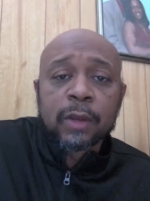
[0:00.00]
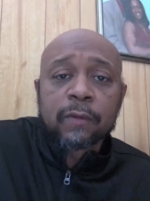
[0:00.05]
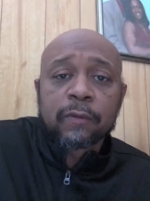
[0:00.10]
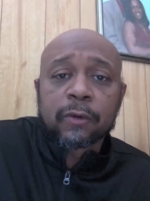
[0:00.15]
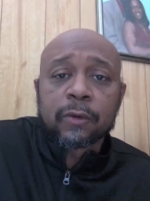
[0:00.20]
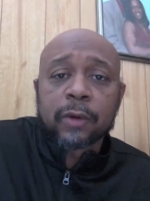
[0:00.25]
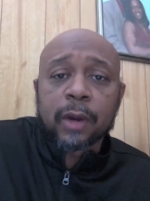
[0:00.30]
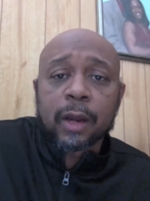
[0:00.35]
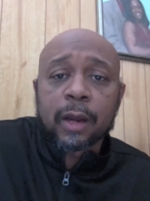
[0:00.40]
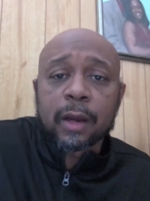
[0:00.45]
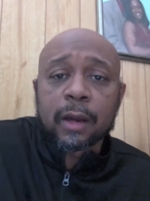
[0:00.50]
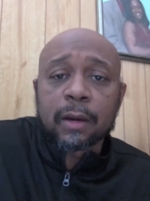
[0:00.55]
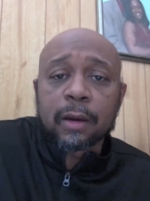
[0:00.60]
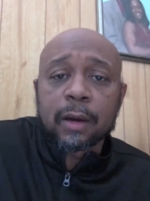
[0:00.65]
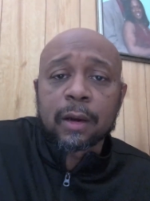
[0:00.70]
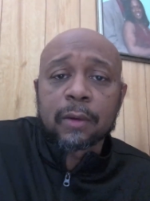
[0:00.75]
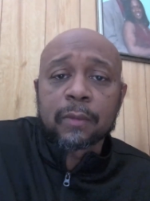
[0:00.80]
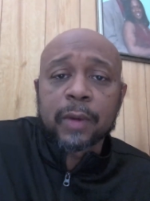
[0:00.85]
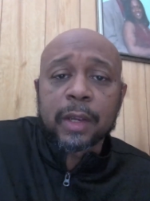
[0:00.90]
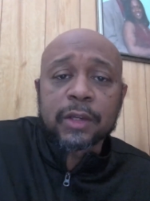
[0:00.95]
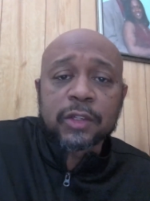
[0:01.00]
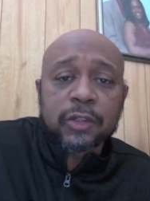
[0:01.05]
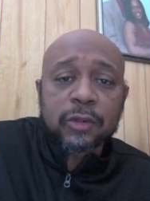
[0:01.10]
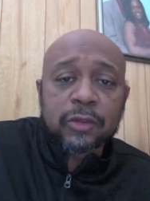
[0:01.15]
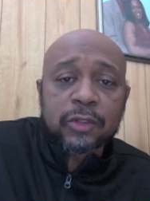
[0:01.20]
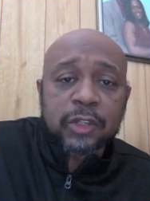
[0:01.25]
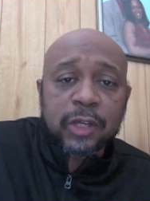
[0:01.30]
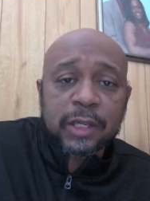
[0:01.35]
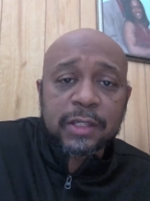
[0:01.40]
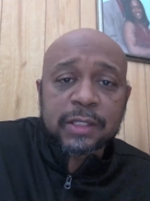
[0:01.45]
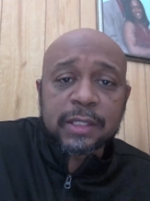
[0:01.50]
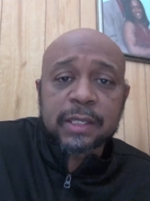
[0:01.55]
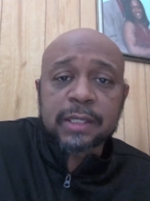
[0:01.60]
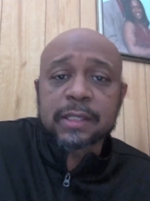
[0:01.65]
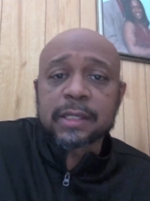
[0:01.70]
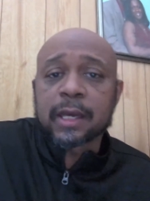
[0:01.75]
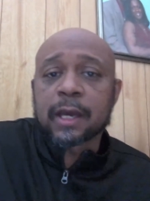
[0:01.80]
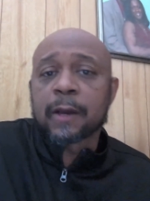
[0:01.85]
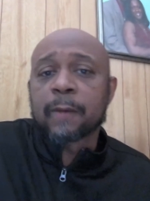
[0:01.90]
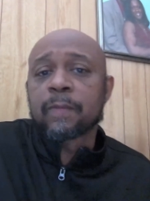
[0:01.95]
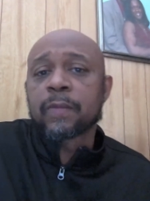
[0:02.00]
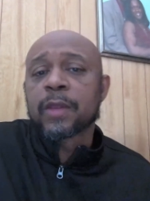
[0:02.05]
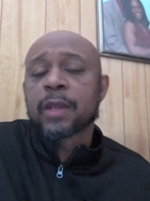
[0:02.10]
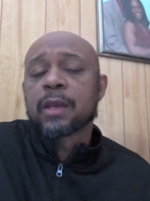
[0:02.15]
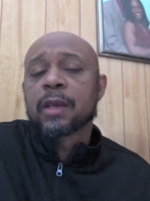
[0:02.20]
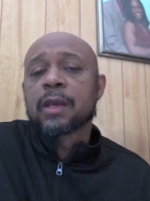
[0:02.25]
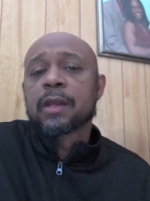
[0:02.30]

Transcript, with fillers: for uh, uh, racial justice um,